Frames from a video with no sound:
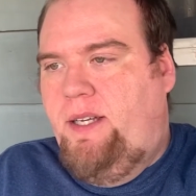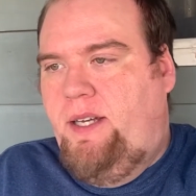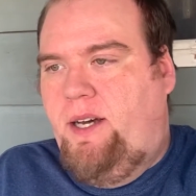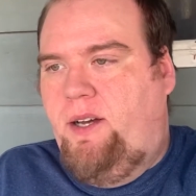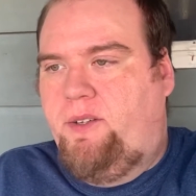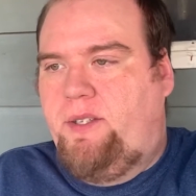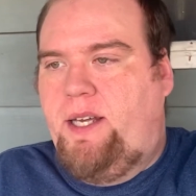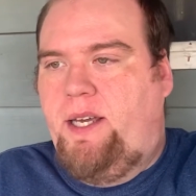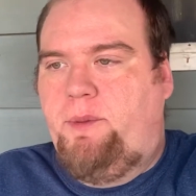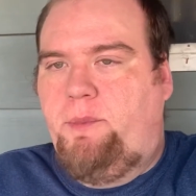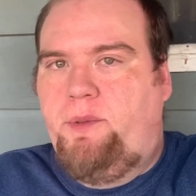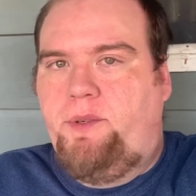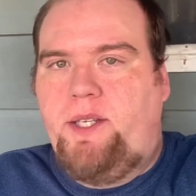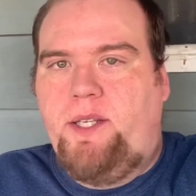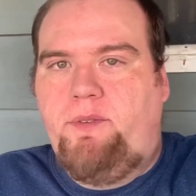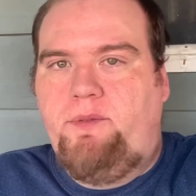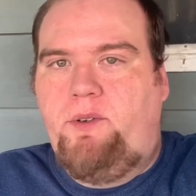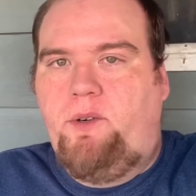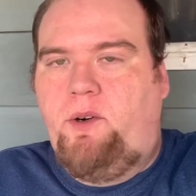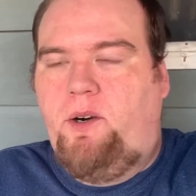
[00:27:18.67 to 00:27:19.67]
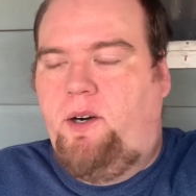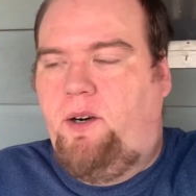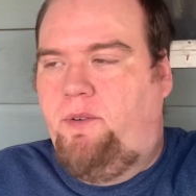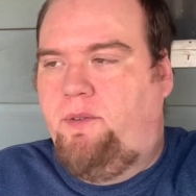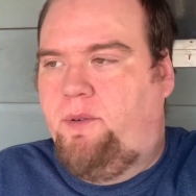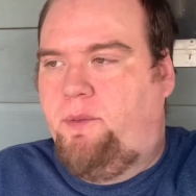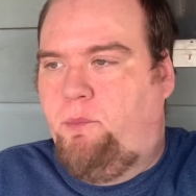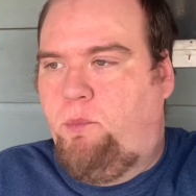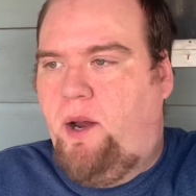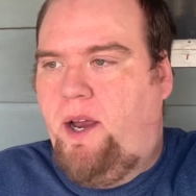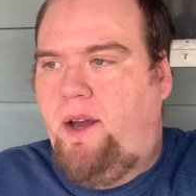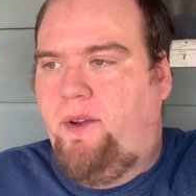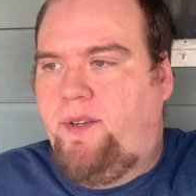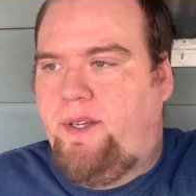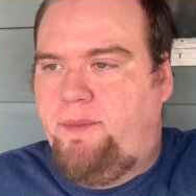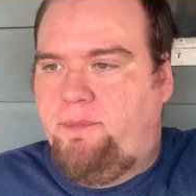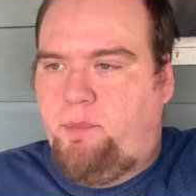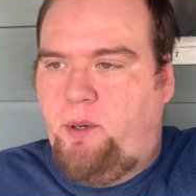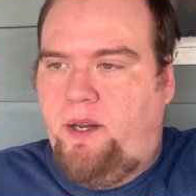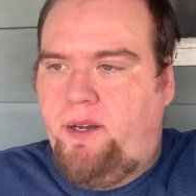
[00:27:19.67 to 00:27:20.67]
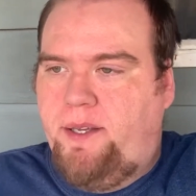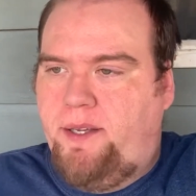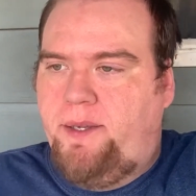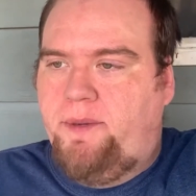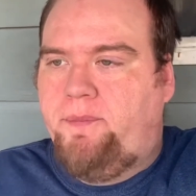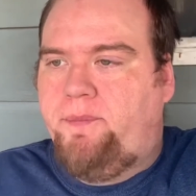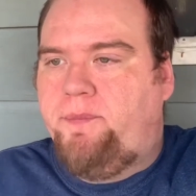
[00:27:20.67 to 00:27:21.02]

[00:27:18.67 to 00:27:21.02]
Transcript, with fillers: I'll take my tinfoil off and brown it and probably